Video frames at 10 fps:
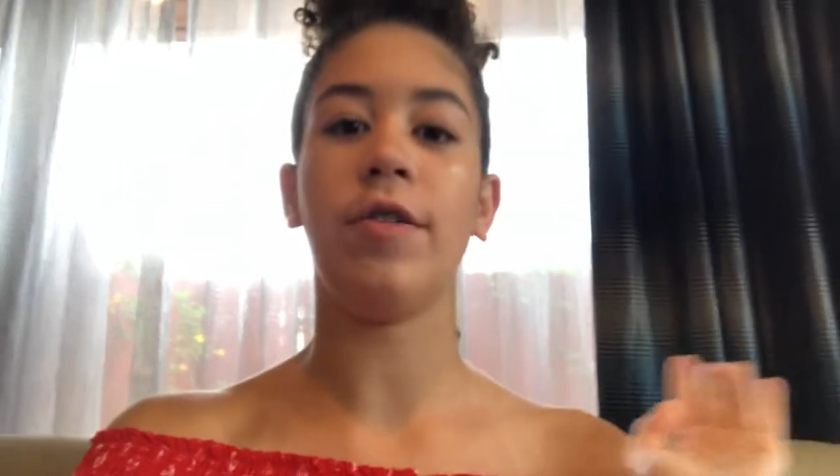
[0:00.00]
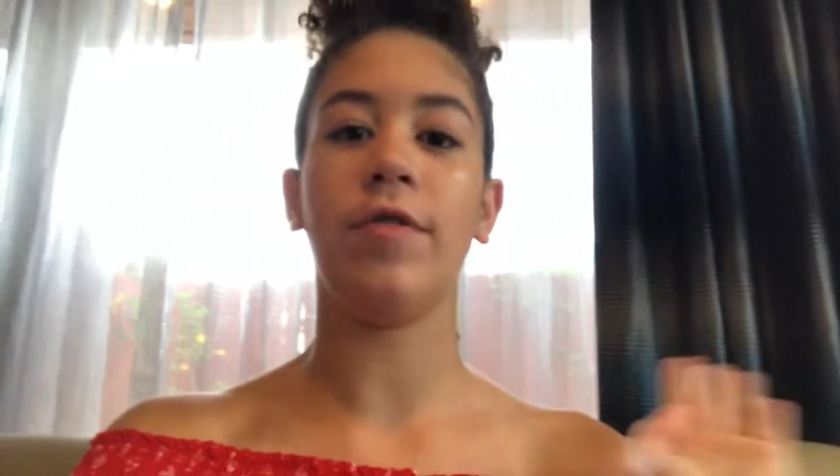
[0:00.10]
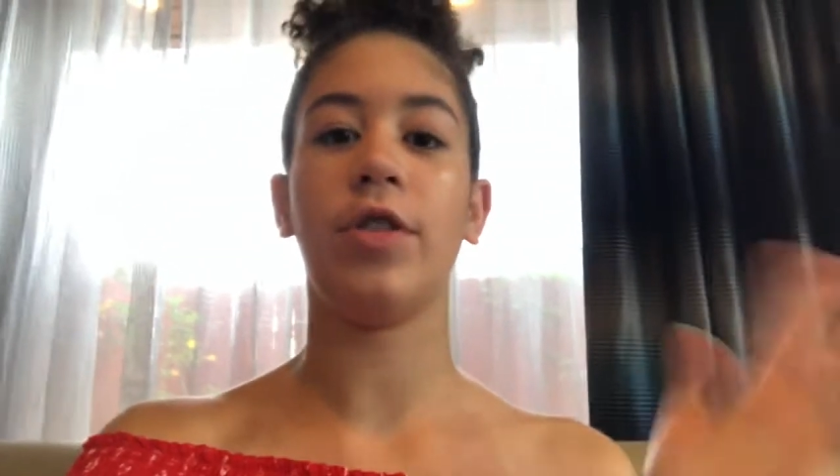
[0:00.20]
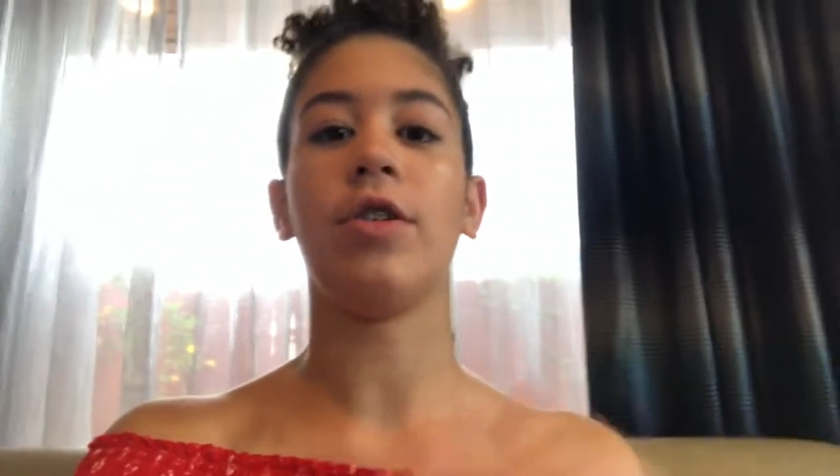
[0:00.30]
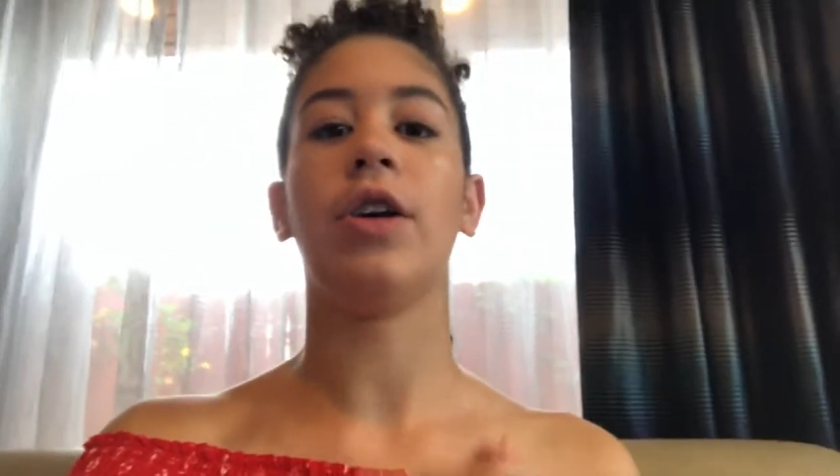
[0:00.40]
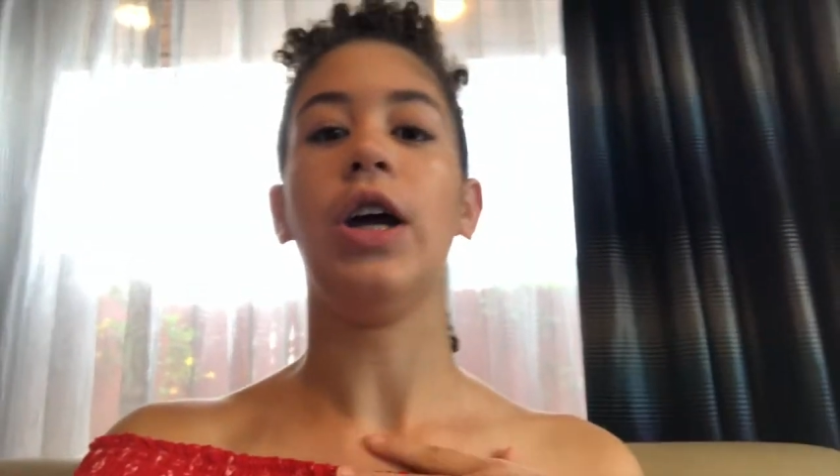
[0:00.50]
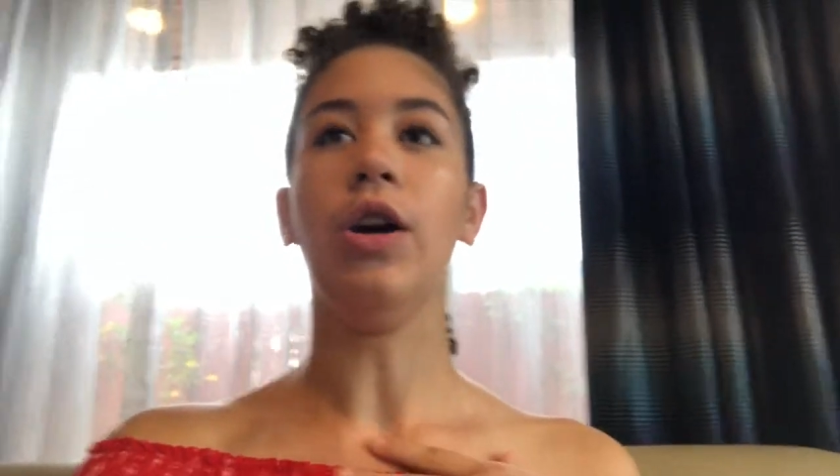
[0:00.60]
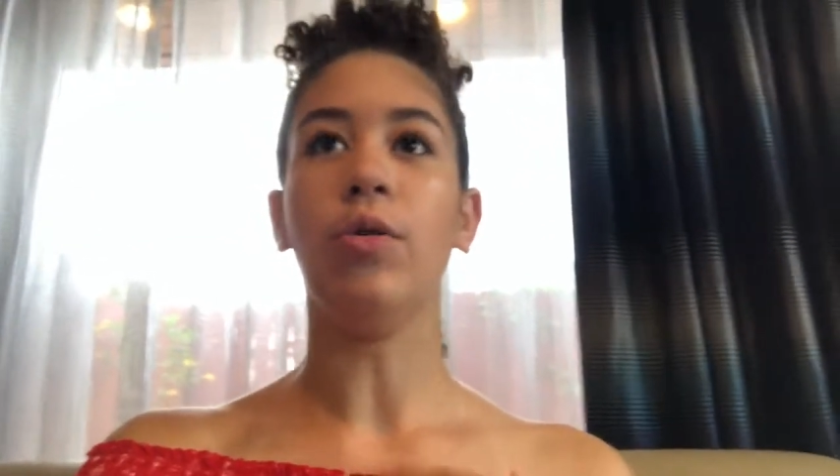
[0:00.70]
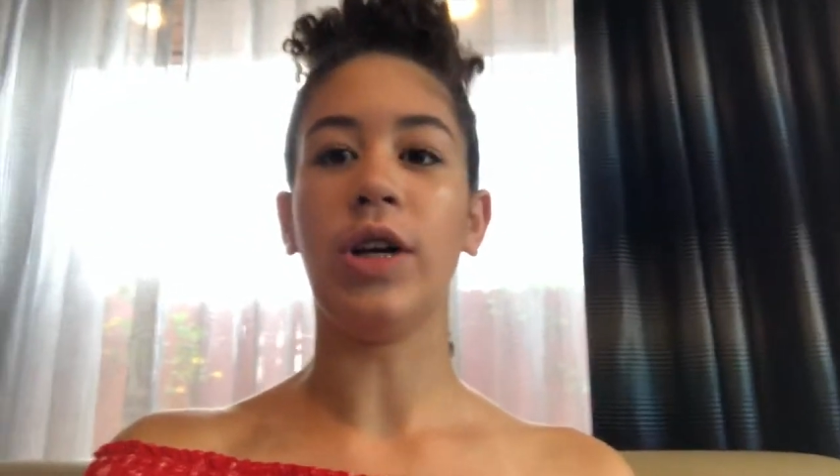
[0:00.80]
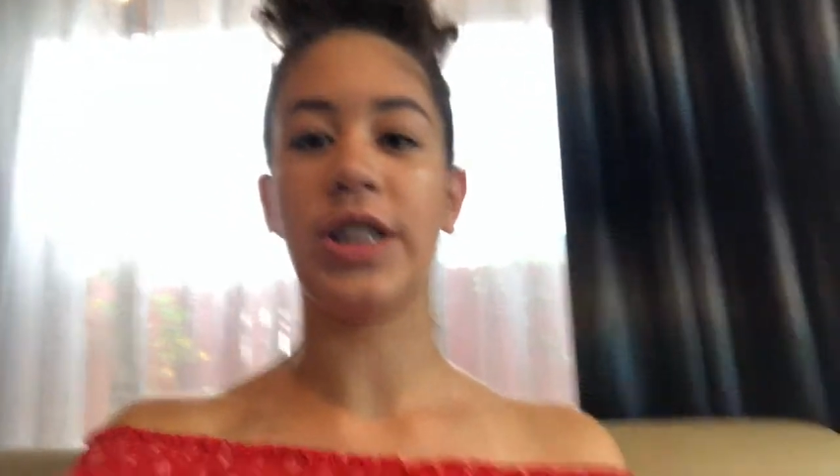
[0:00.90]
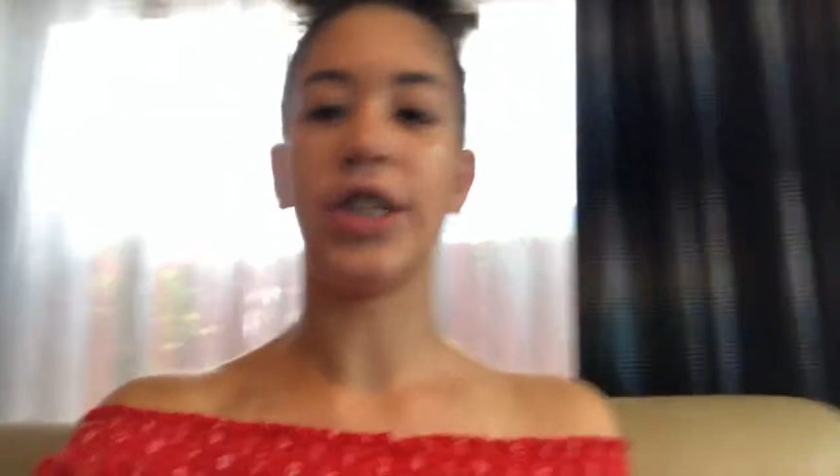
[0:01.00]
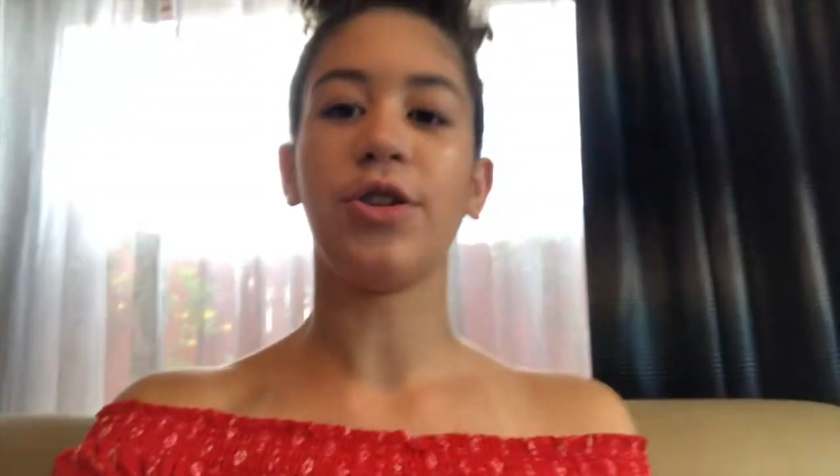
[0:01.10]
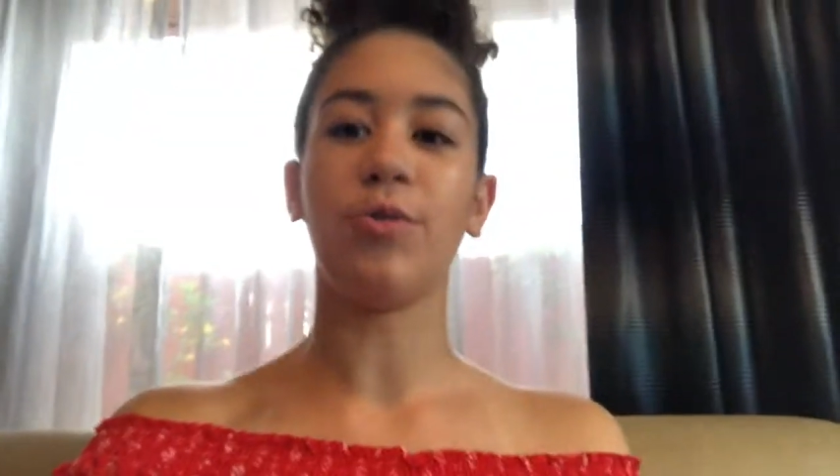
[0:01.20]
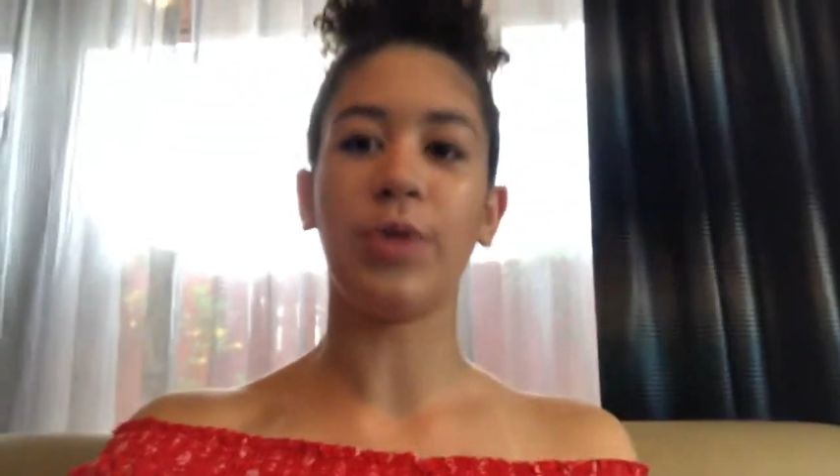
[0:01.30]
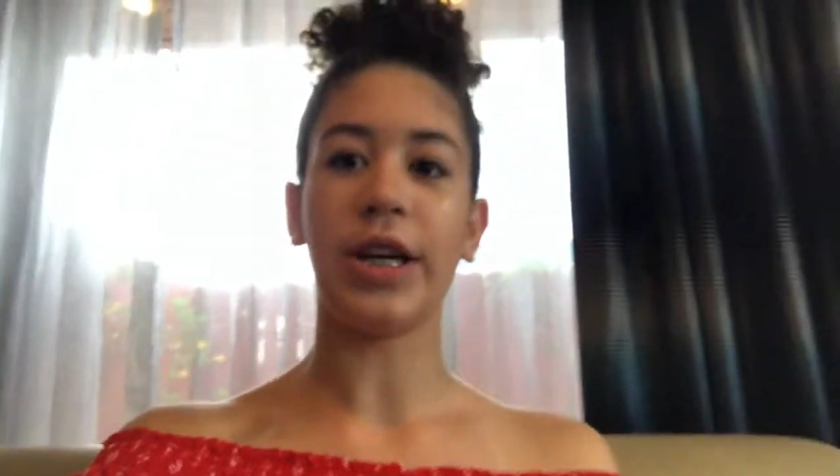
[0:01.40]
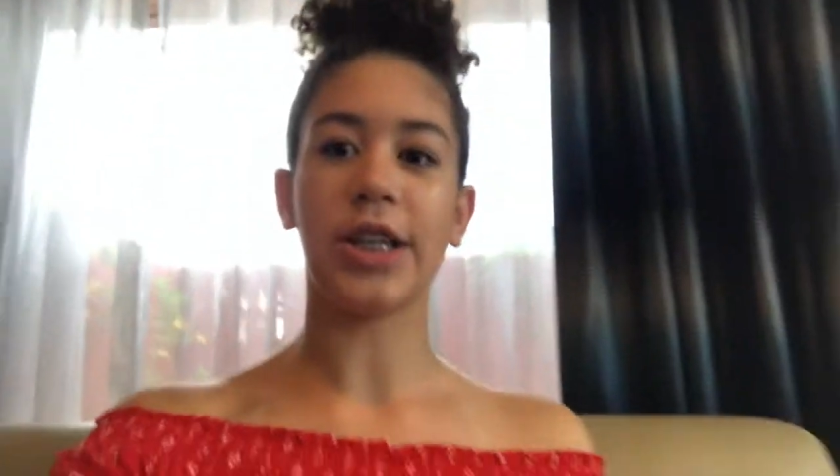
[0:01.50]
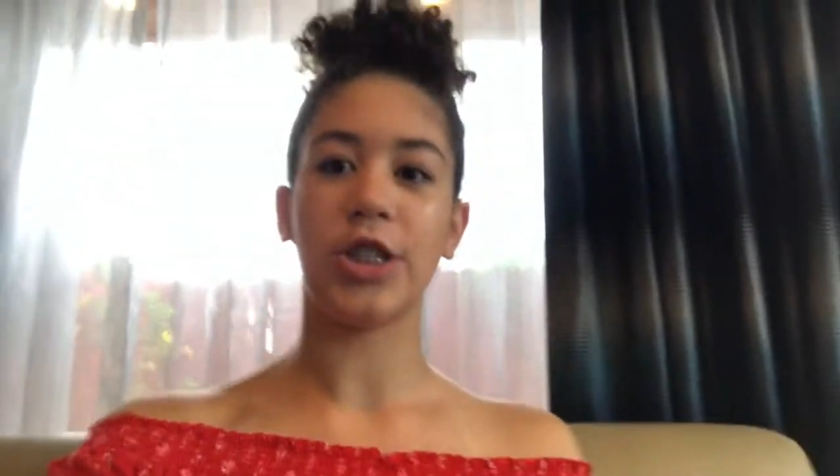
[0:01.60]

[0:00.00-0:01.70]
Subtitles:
for the rest of the week.